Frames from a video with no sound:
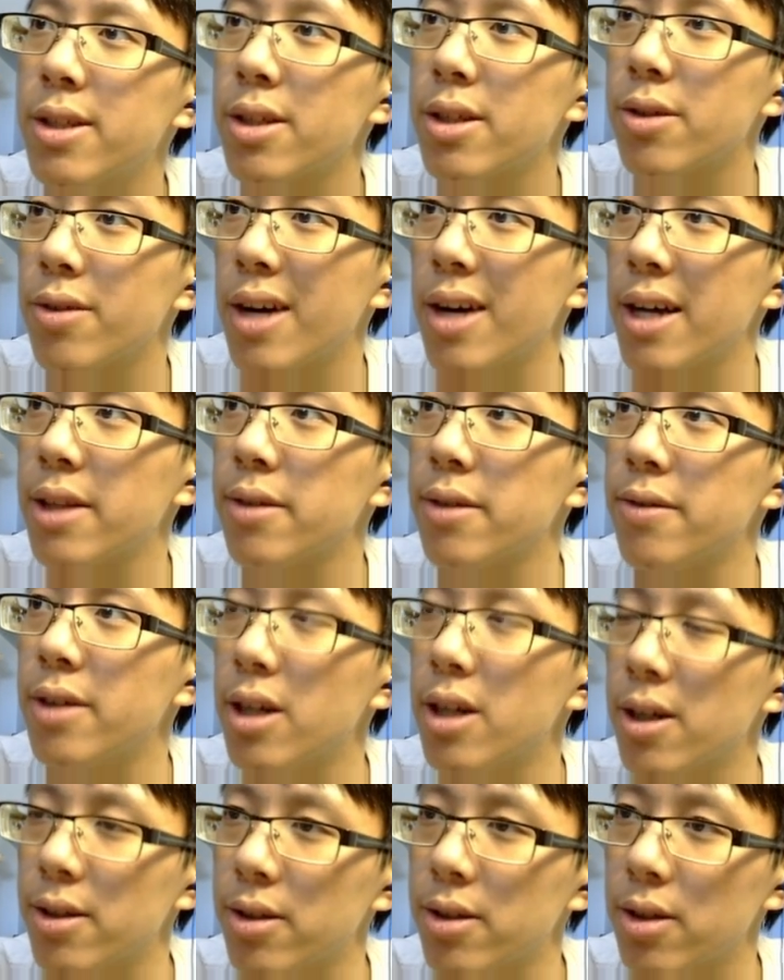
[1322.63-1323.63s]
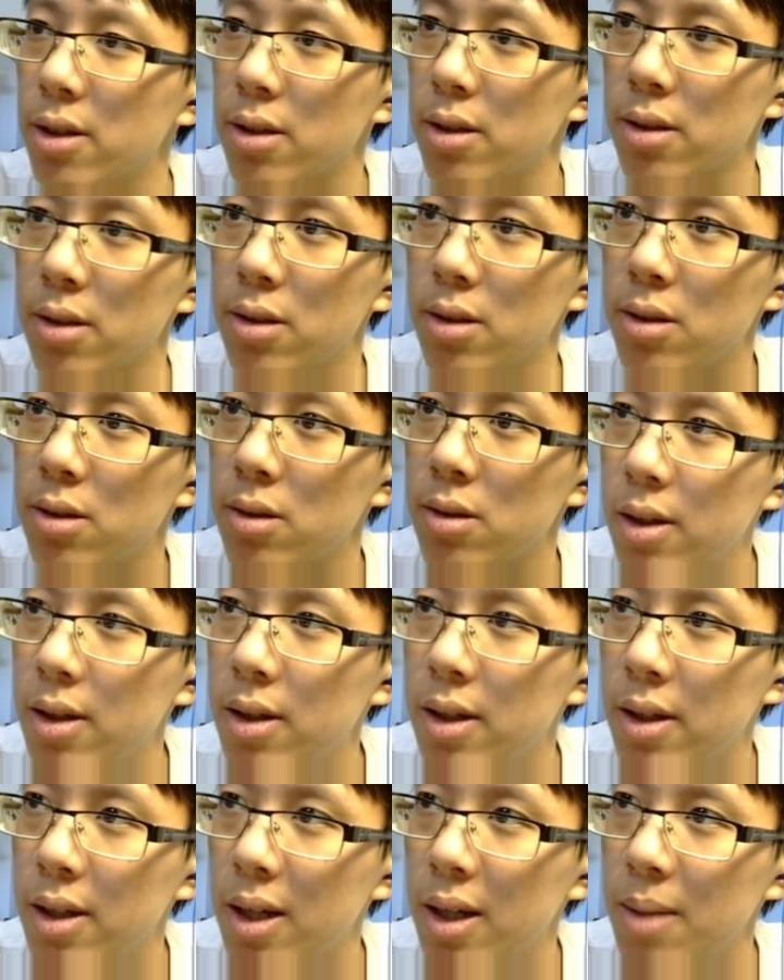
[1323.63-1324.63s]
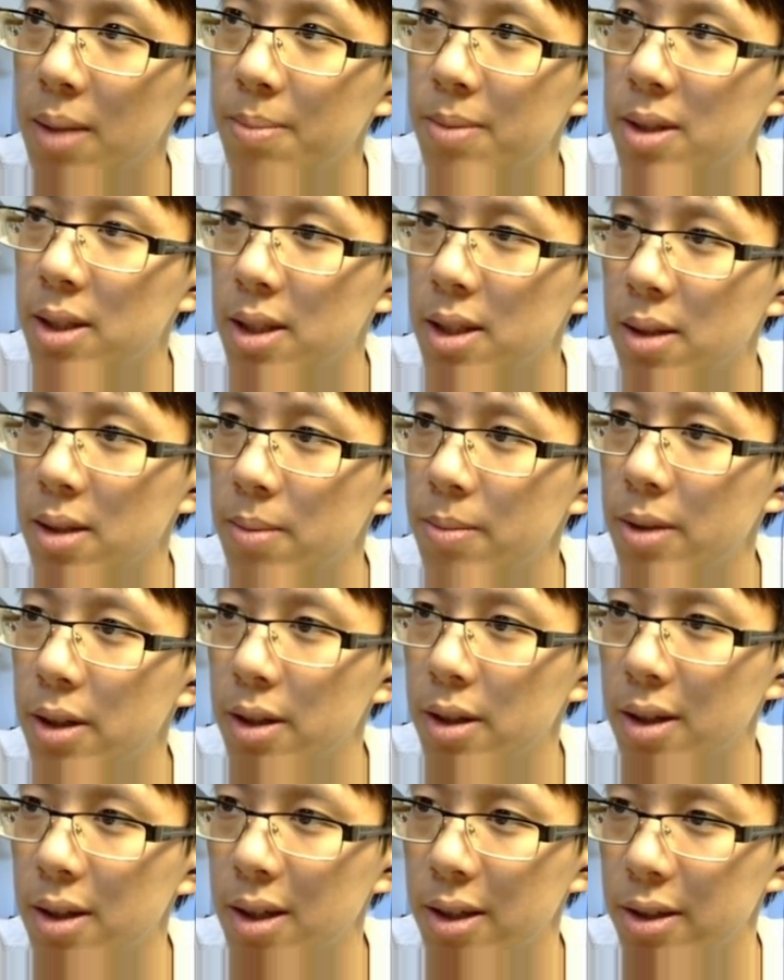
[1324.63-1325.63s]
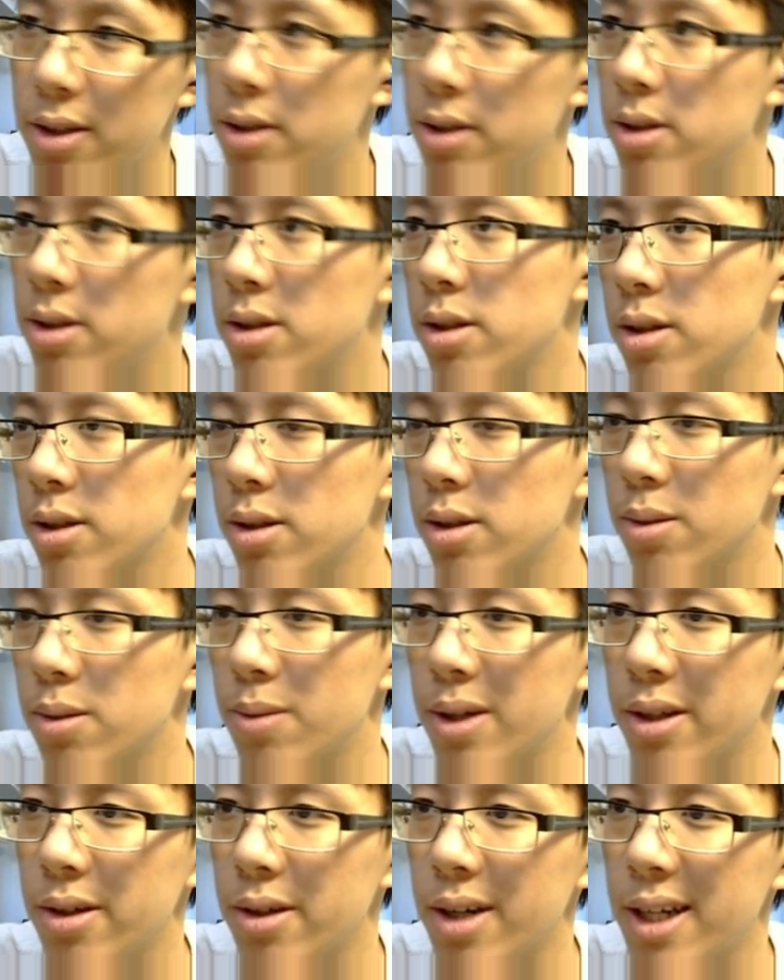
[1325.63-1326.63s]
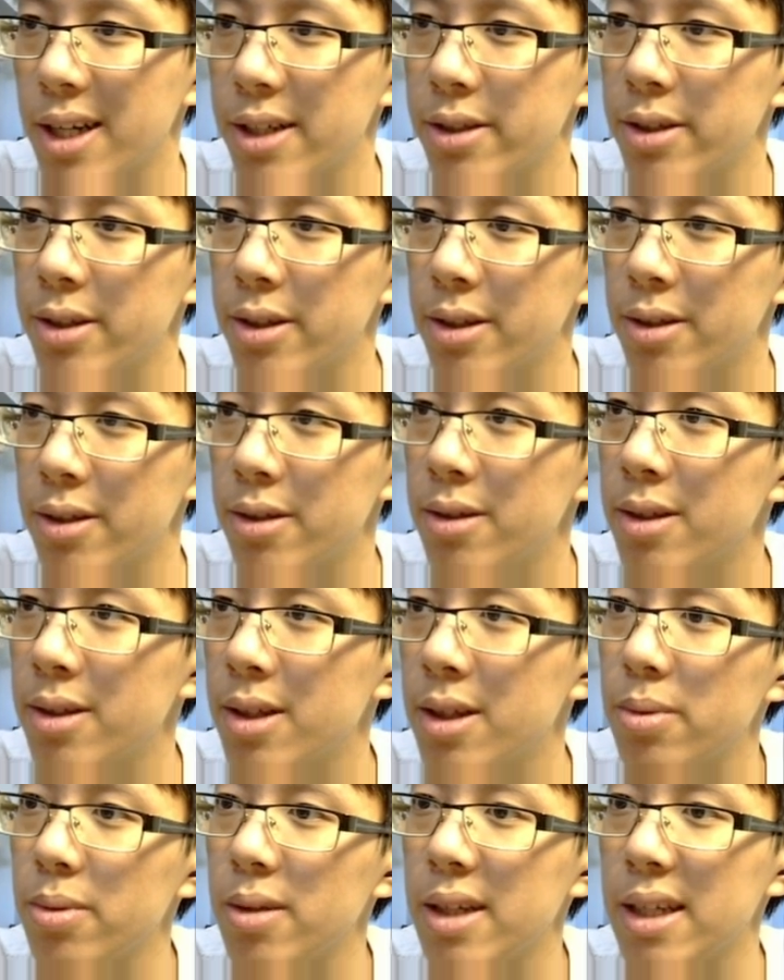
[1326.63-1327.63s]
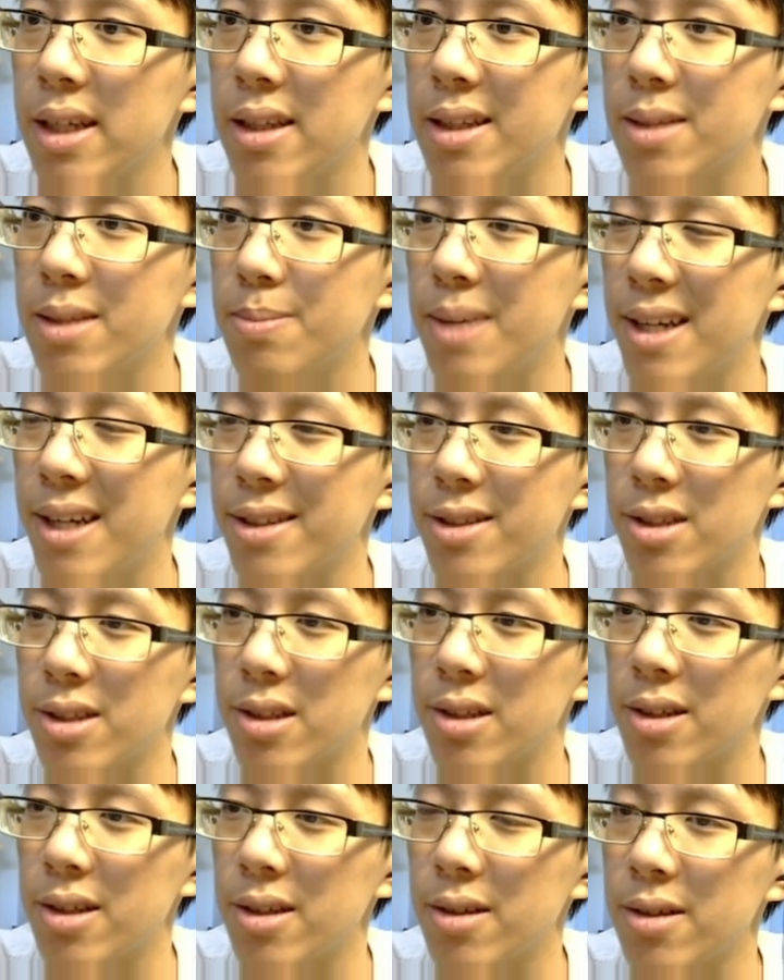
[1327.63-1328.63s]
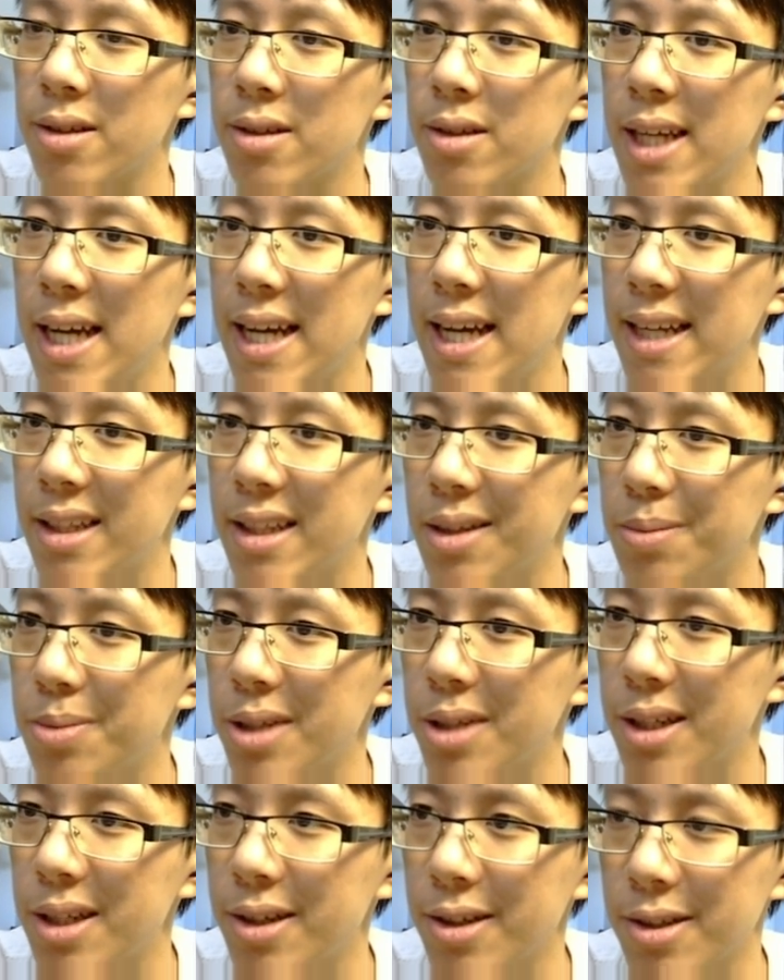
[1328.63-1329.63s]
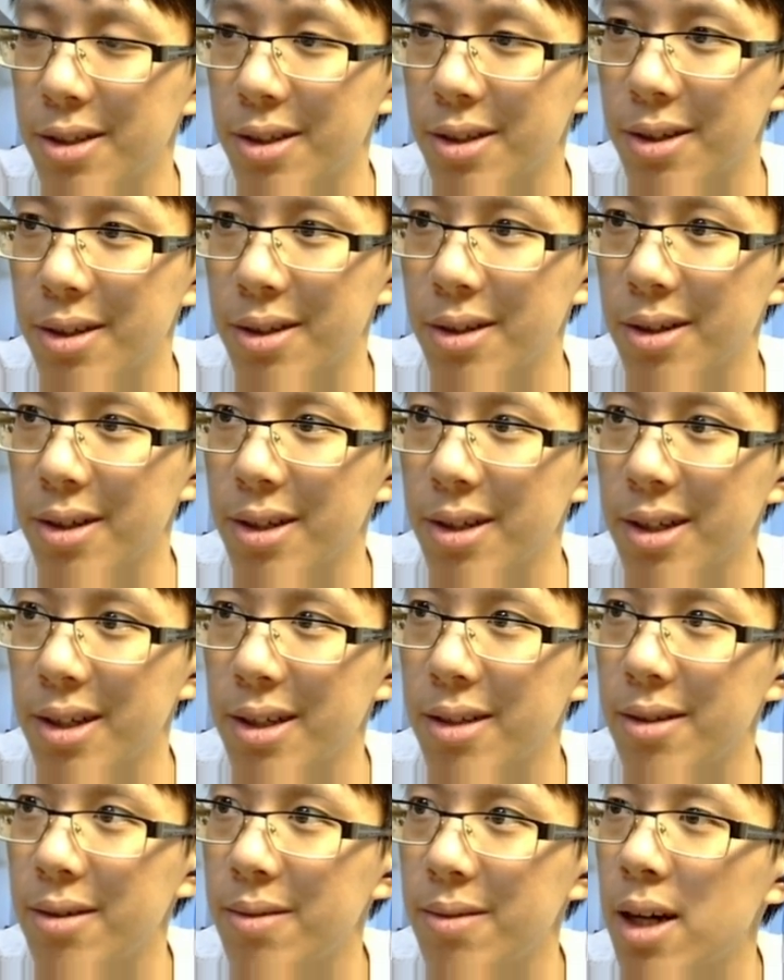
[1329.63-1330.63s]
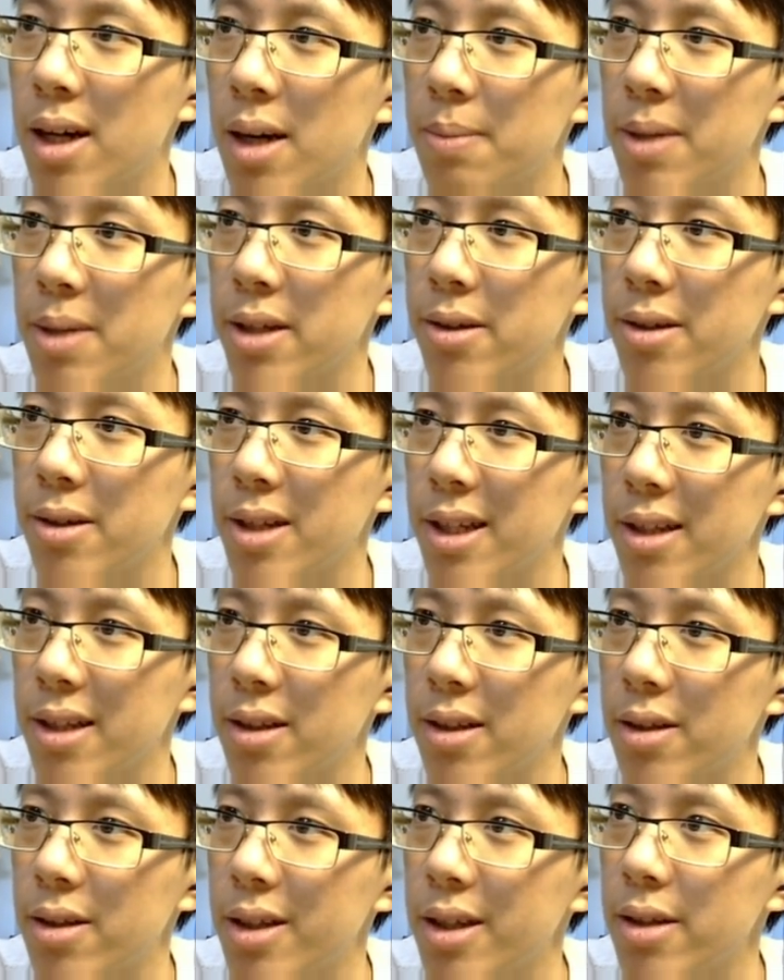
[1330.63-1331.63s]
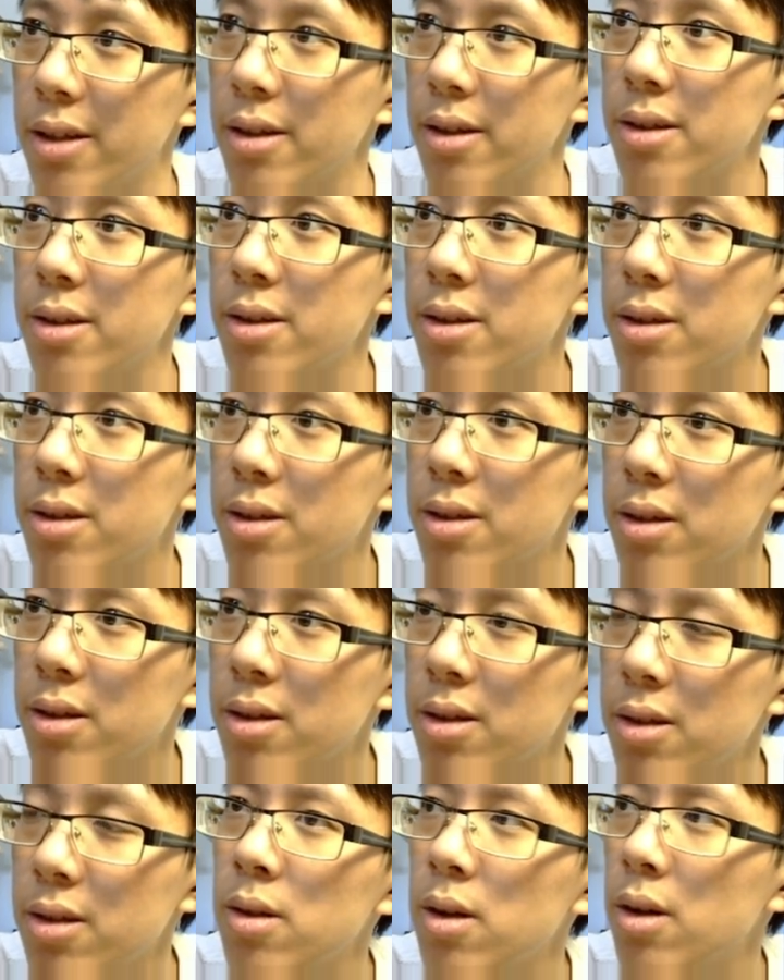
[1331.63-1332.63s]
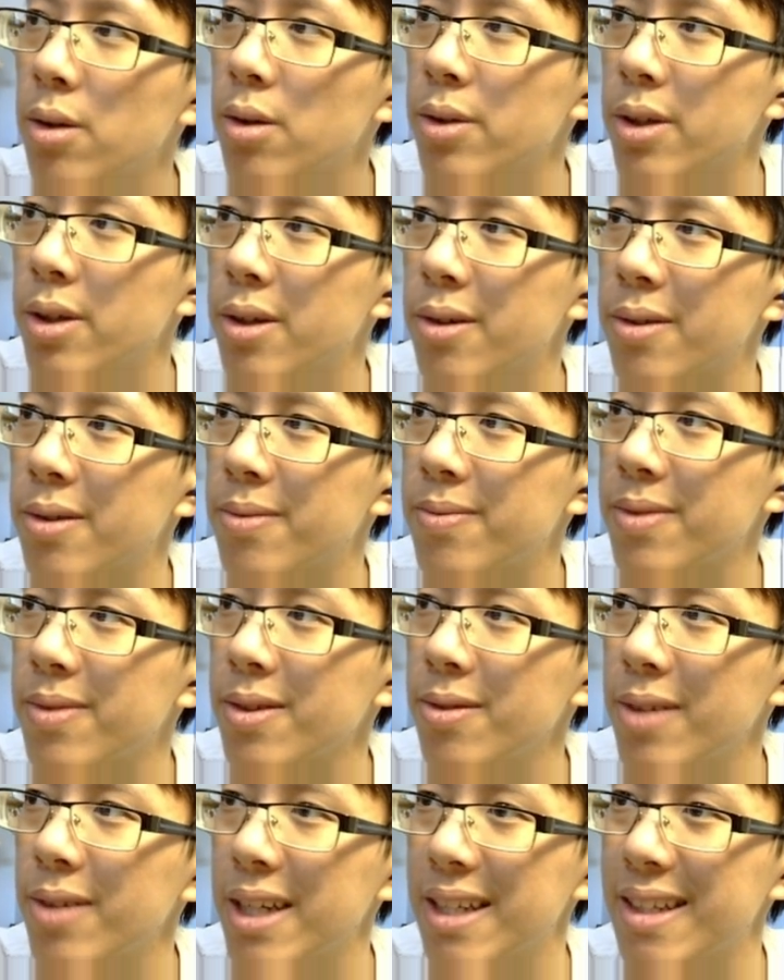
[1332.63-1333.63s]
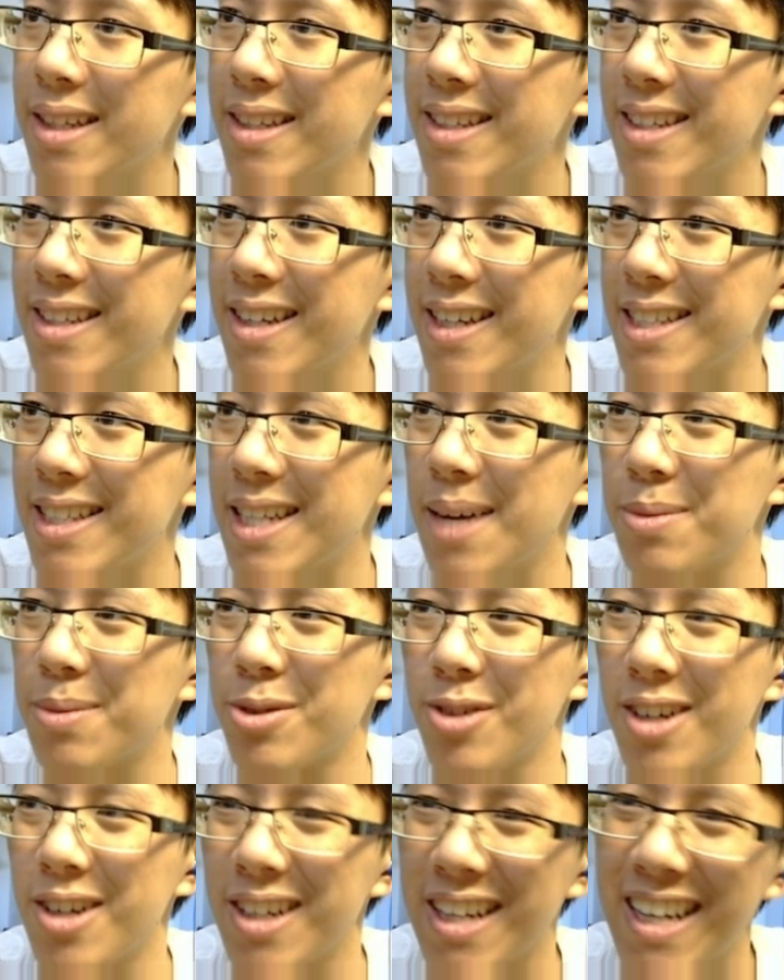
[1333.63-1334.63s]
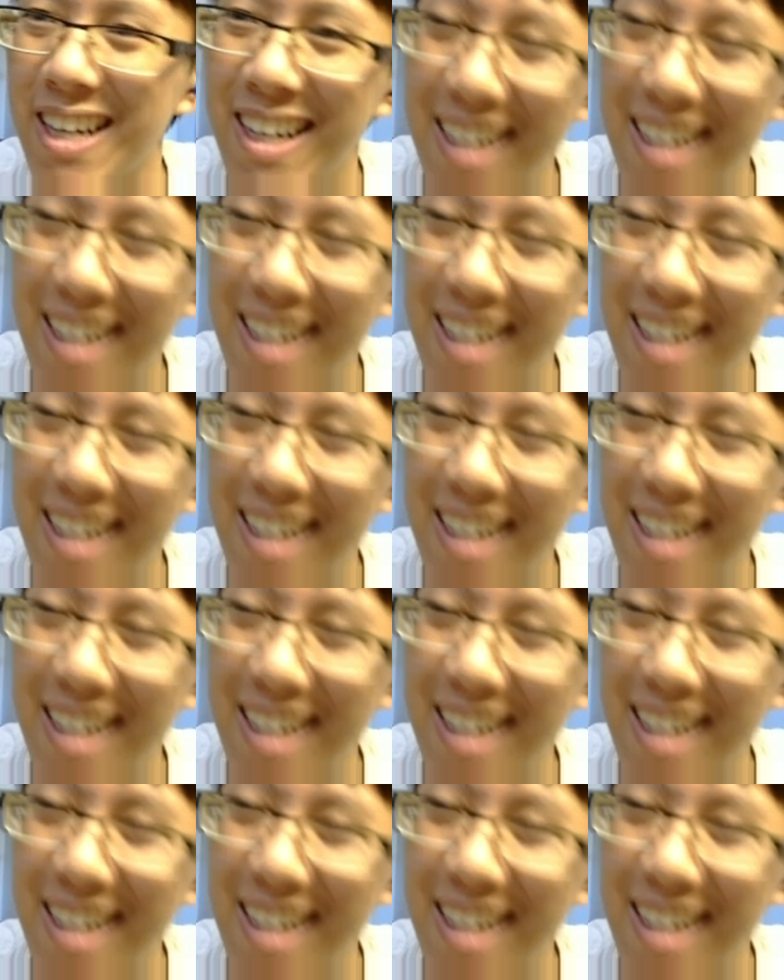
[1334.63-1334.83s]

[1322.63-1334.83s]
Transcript: is a Wrath of God turn, and I'm somewhat unsure whether I should play this Master and the Precursor or not. I might go like this. Oh no, wait, I tapped wrong.